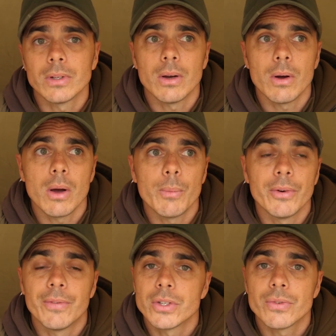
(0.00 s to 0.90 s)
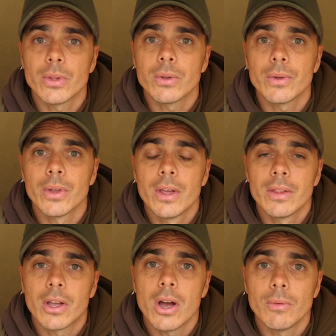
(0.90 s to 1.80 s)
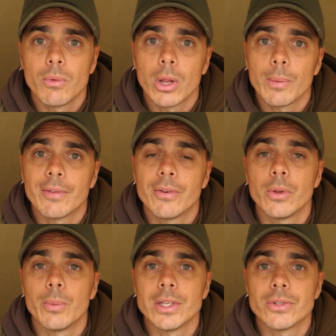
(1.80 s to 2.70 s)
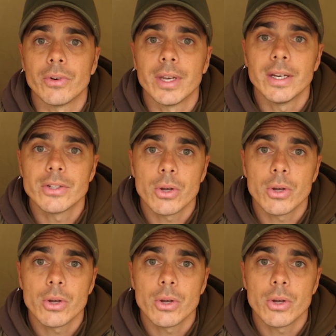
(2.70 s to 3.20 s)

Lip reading: I will fish for the carp right the way through the winter on here.